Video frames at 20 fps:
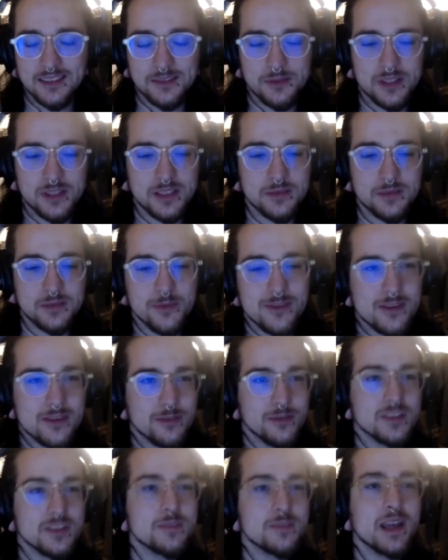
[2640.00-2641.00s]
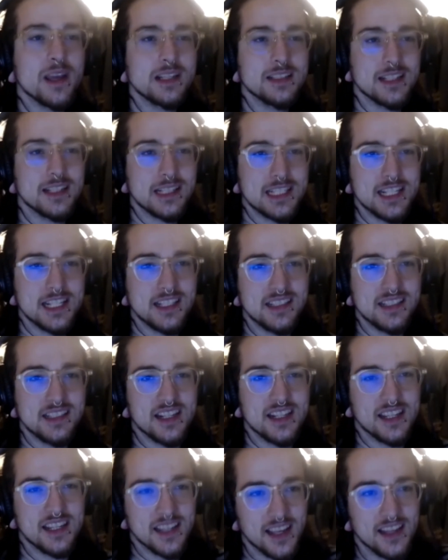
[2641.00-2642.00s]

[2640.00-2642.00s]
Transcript: with respect and dignity?